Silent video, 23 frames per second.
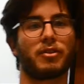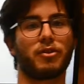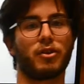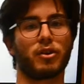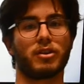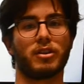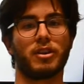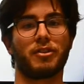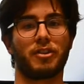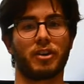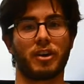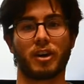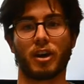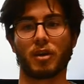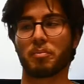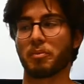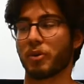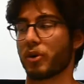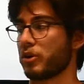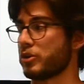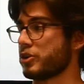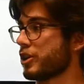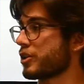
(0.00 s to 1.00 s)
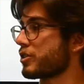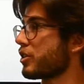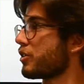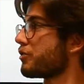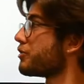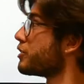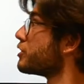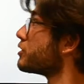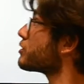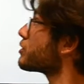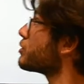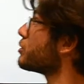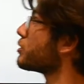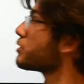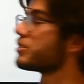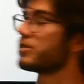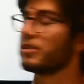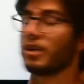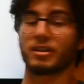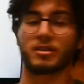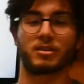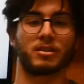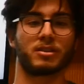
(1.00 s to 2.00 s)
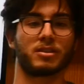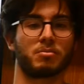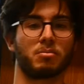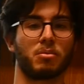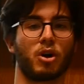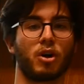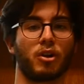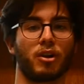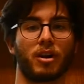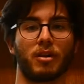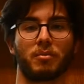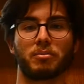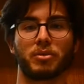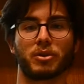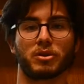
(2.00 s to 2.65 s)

for the final project of this course, that is model and